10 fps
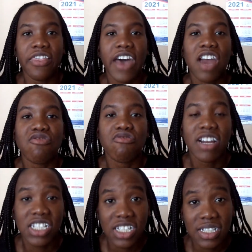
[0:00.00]
that
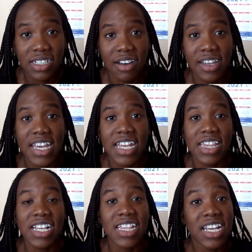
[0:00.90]
registered in
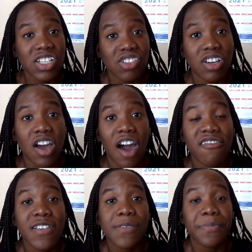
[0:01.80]
the district
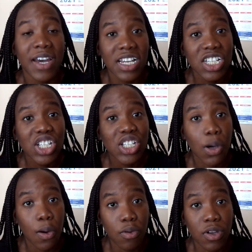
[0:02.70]
of Spanish
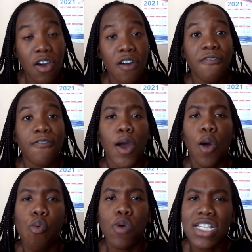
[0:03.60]
Town for
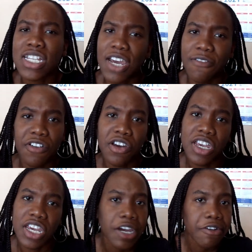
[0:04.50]
whichever
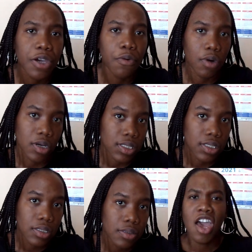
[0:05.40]
year it was.